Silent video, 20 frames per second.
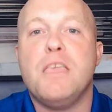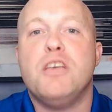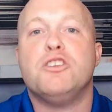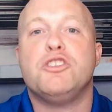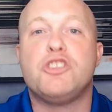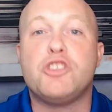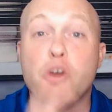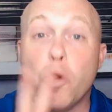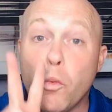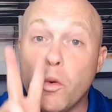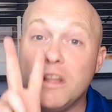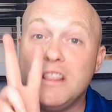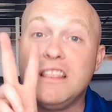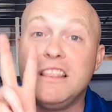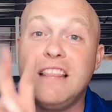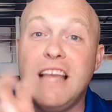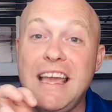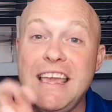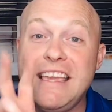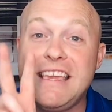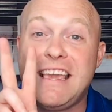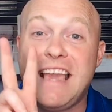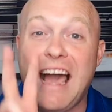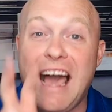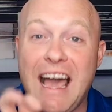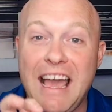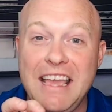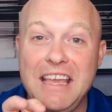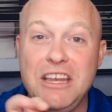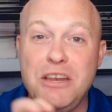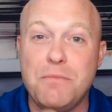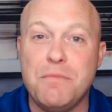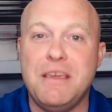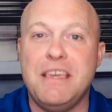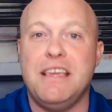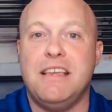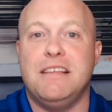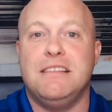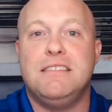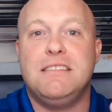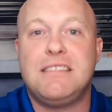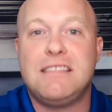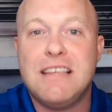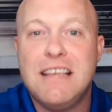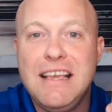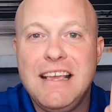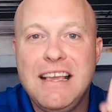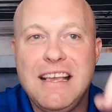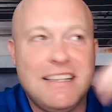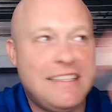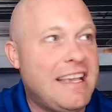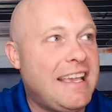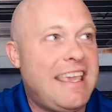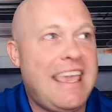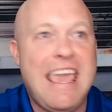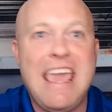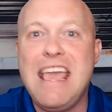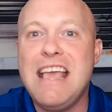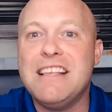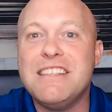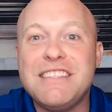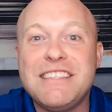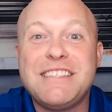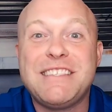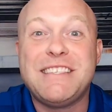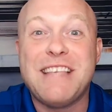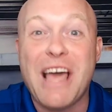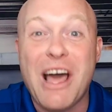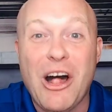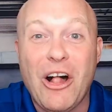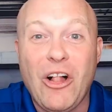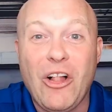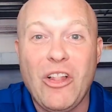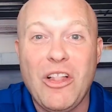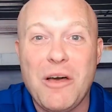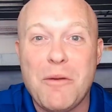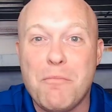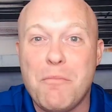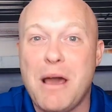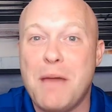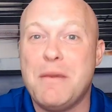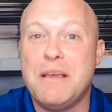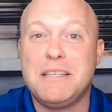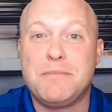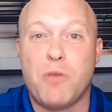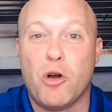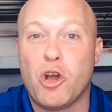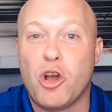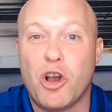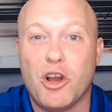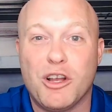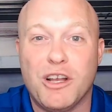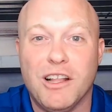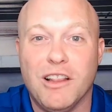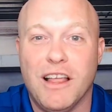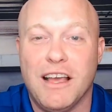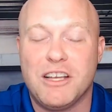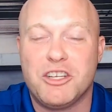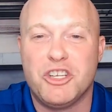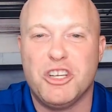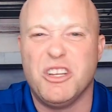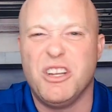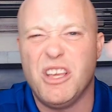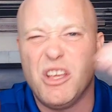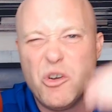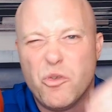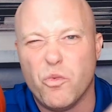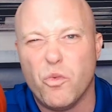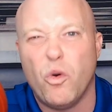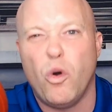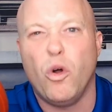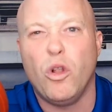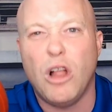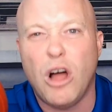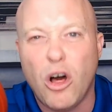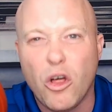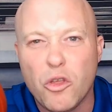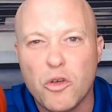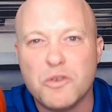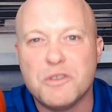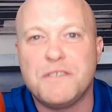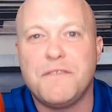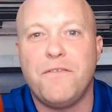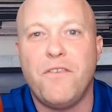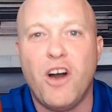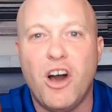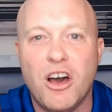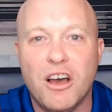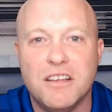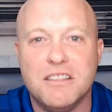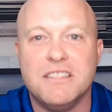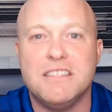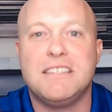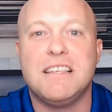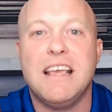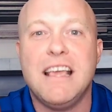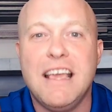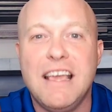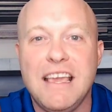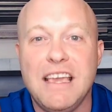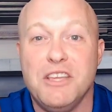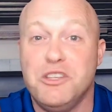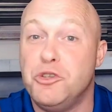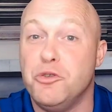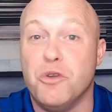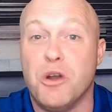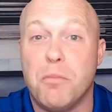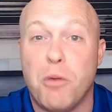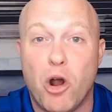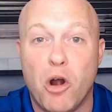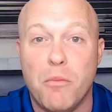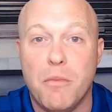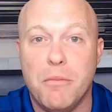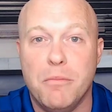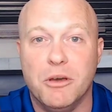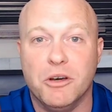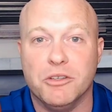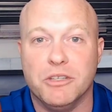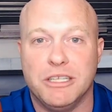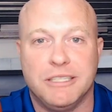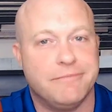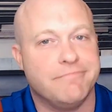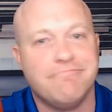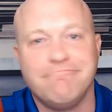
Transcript: So what like kind means is I can't sell my baseball card collection and roll all those funds into an apartment building.